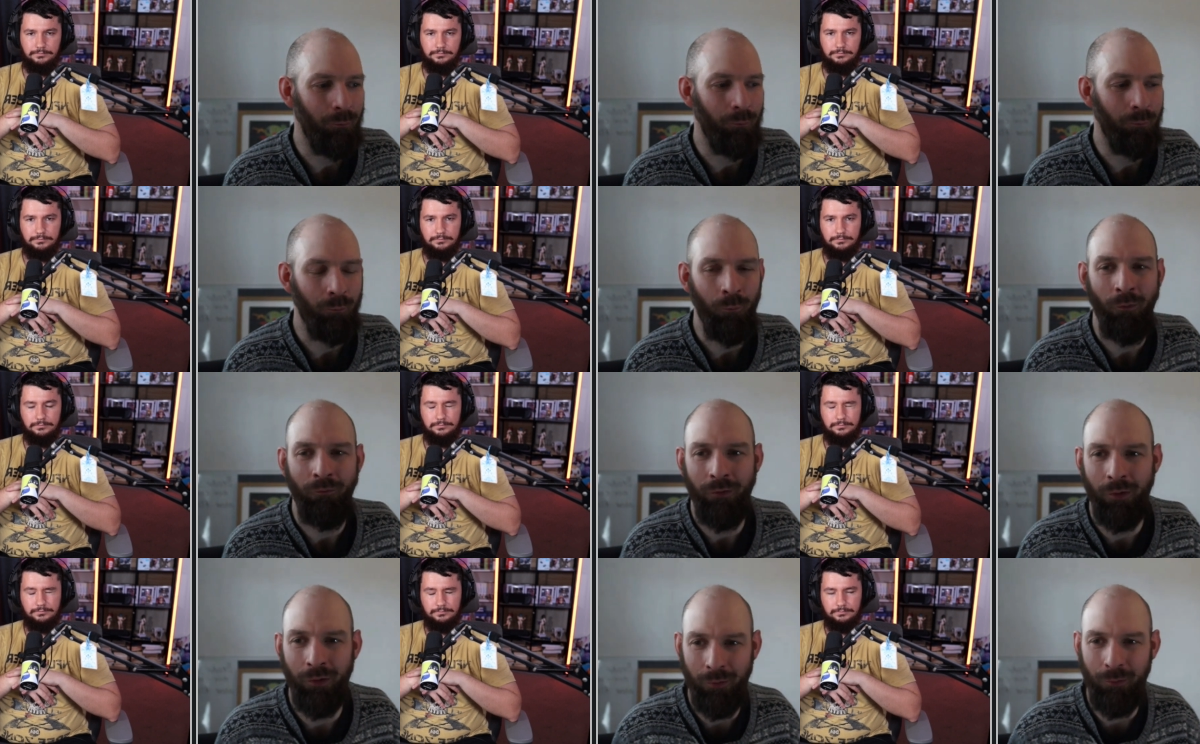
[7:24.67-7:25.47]
Speaker 1: one of
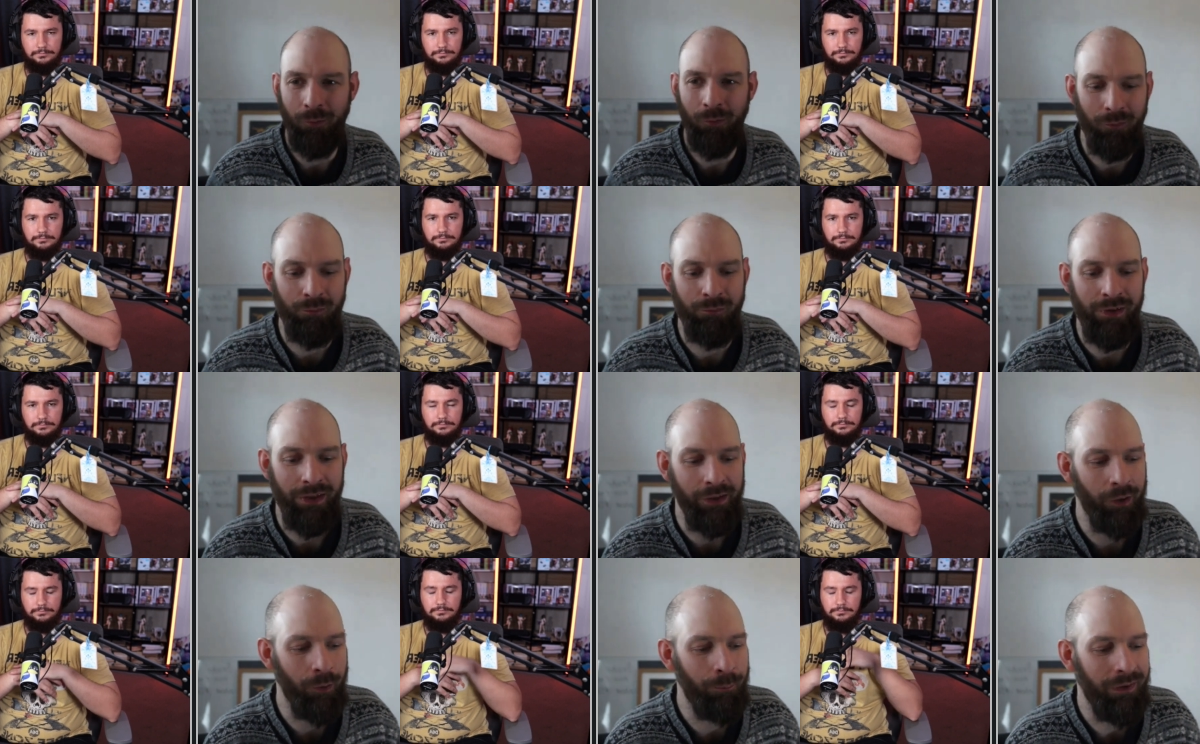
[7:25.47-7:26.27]
the really
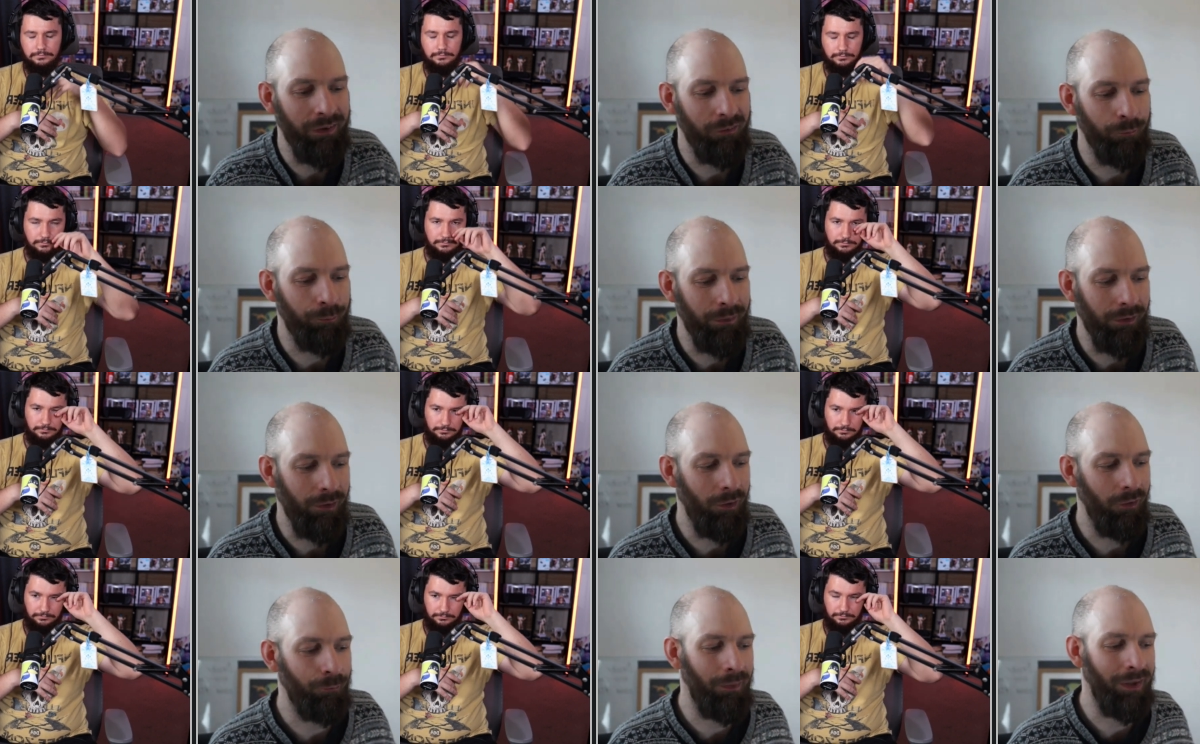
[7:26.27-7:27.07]
good periods of,
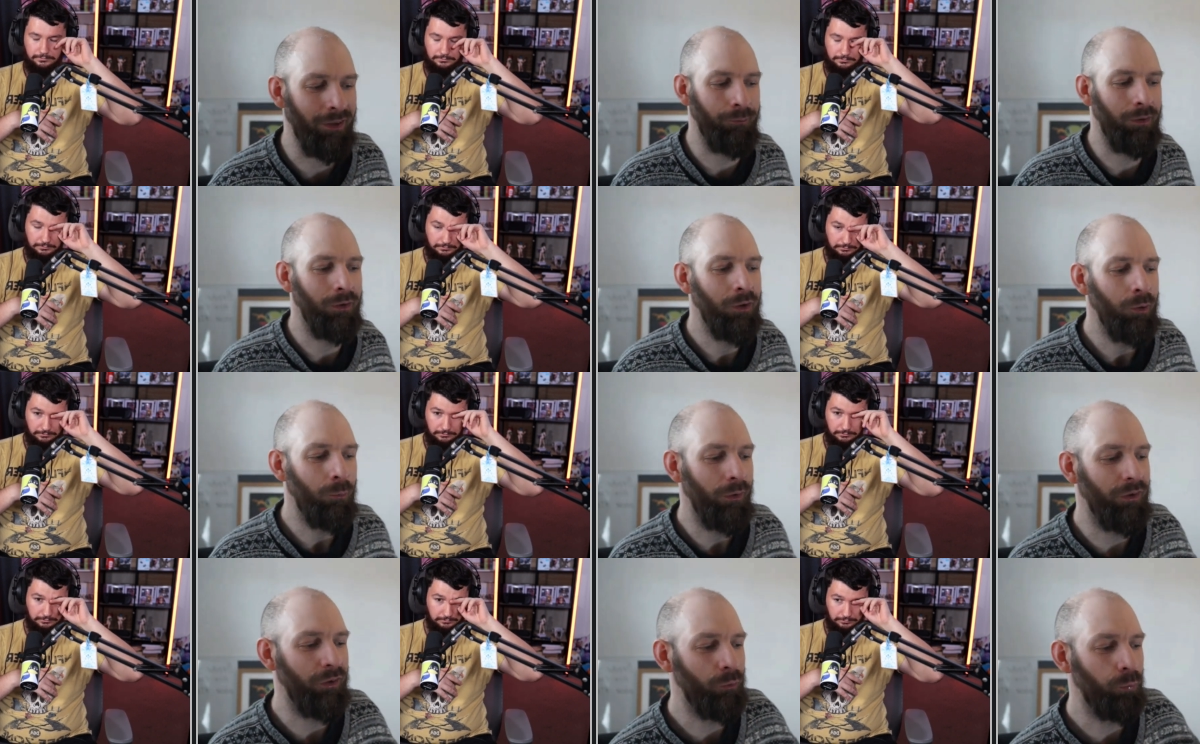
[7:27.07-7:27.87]
of Plasma, where
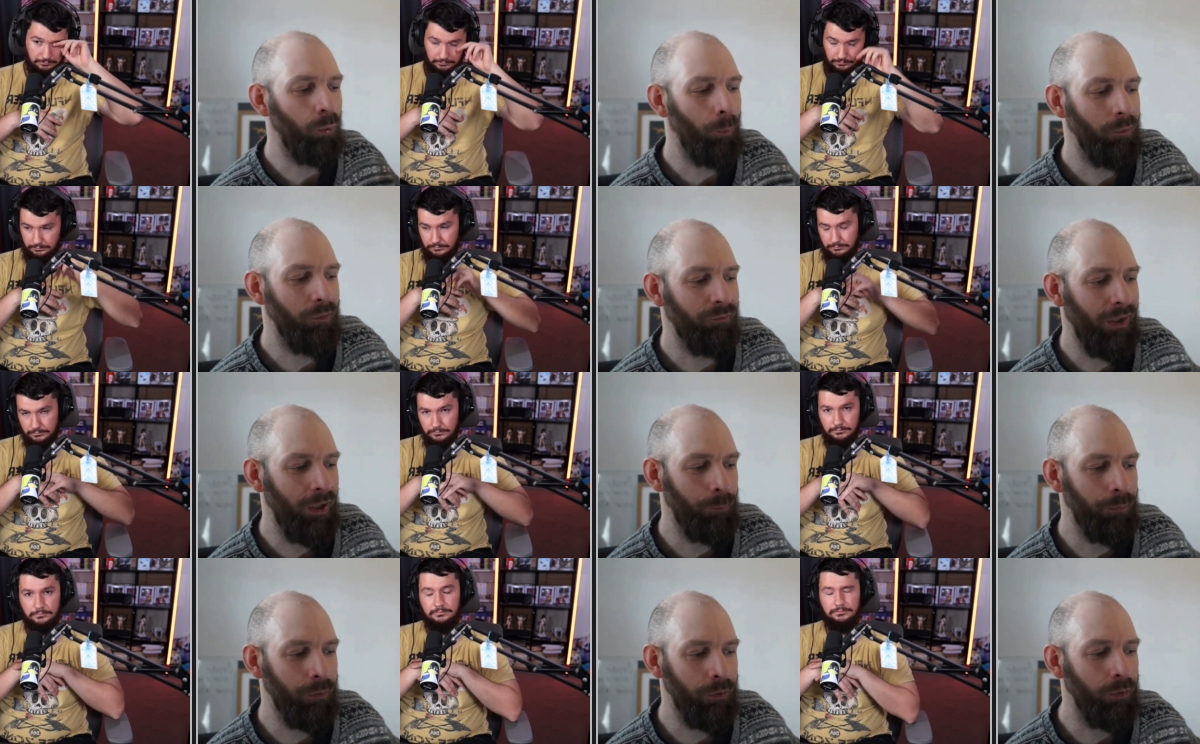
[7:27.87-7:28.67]
there's one
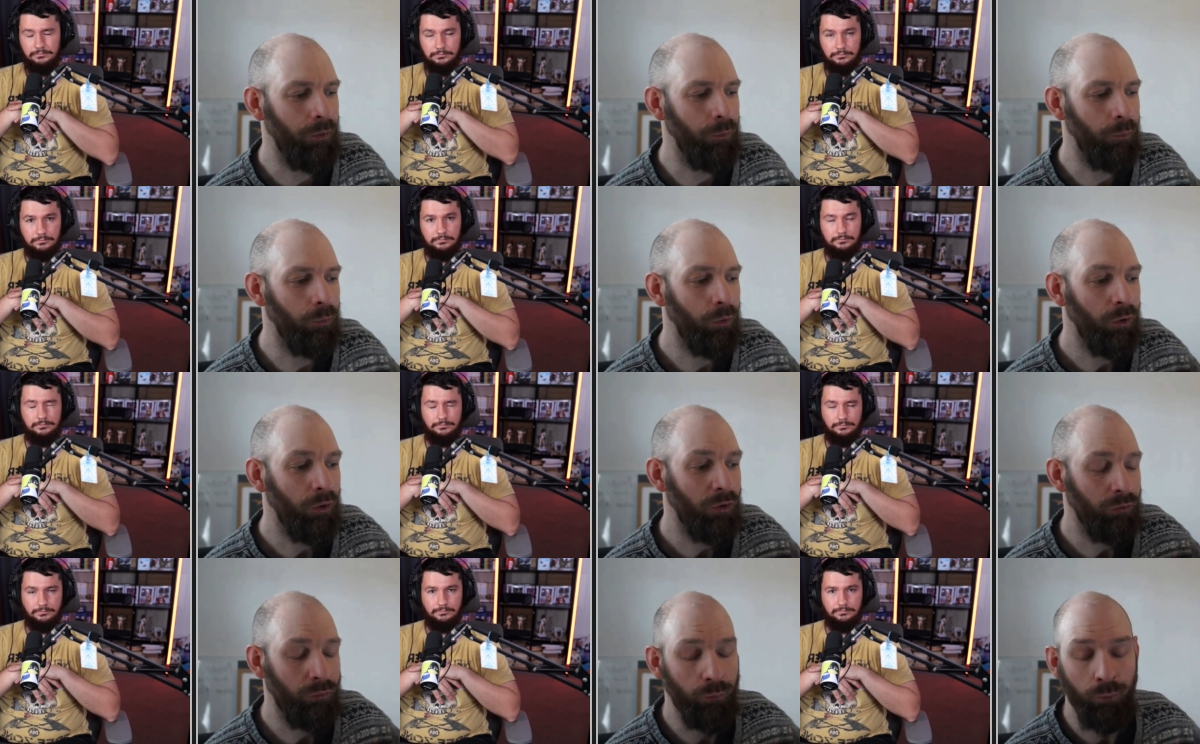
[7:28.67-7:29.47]
developer who
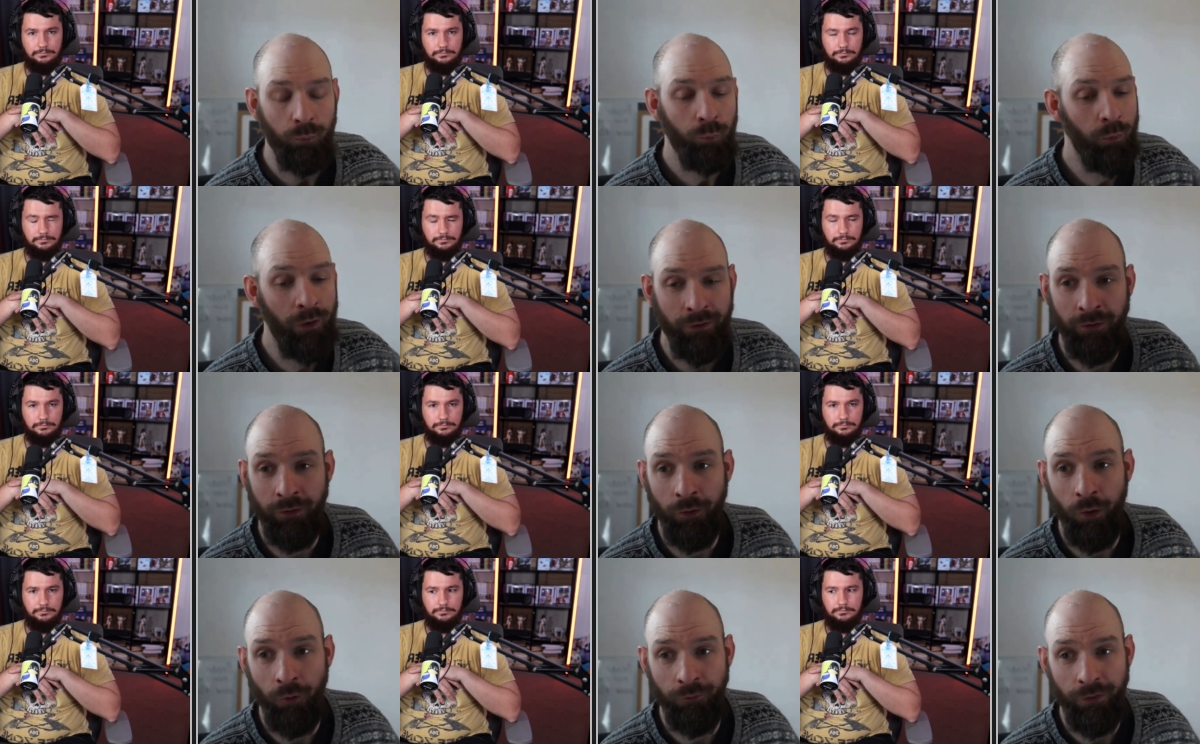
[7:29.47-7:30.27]
worked in an
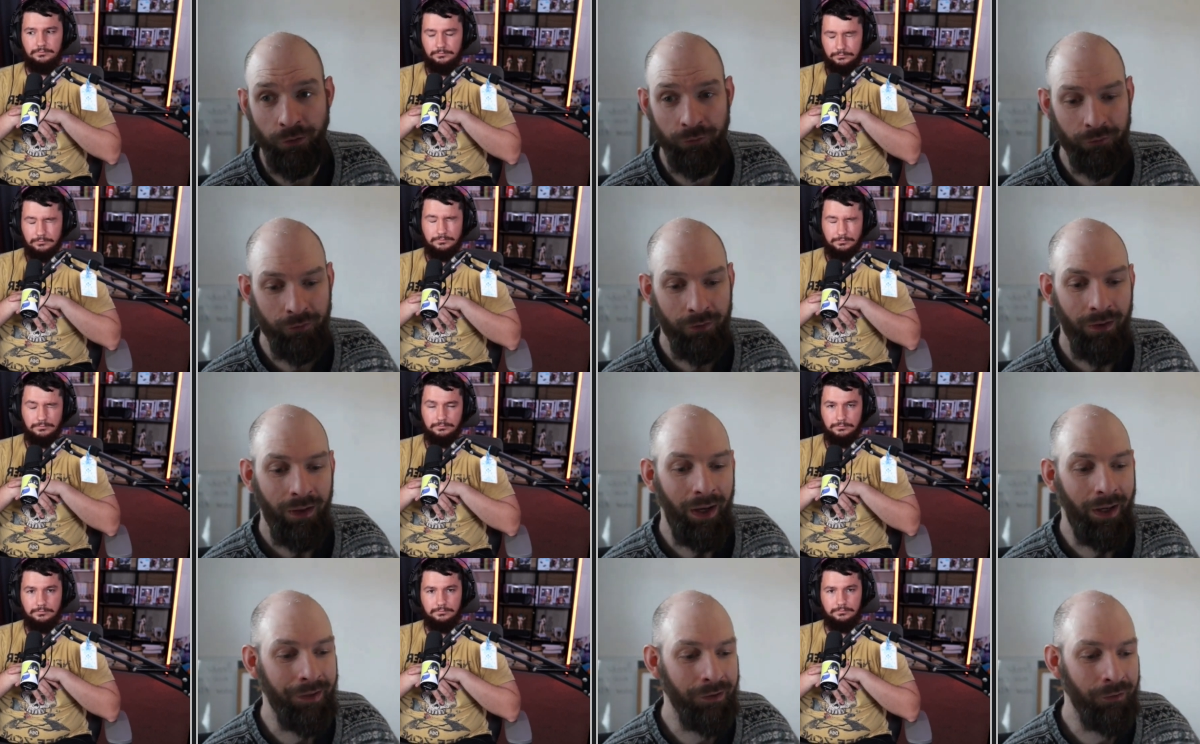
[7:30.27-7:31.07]
office
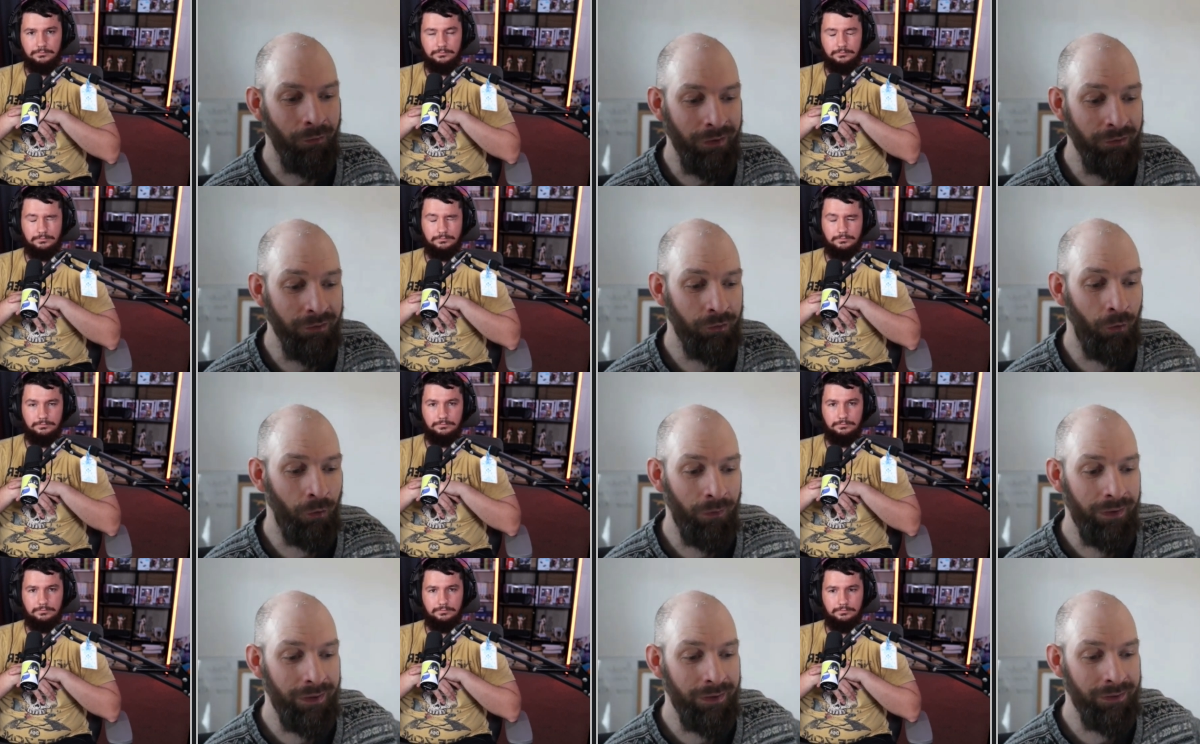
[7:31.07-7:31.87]
and he got his
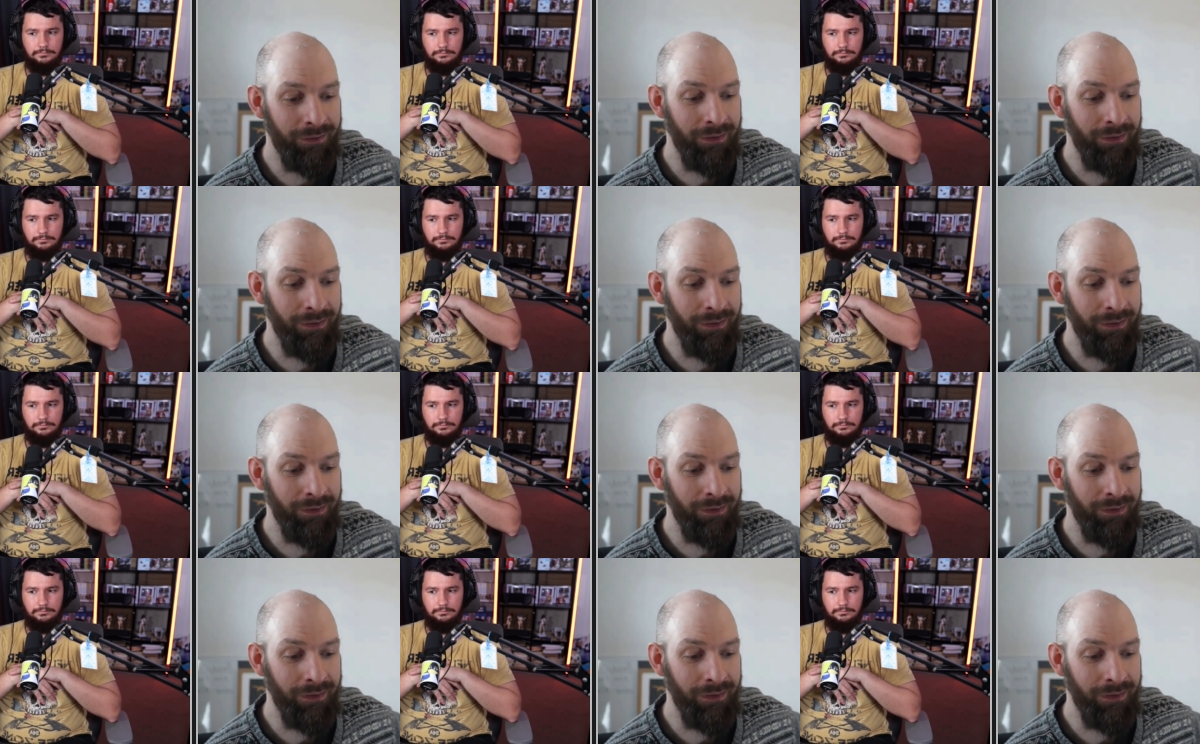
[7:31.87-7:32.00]
colleague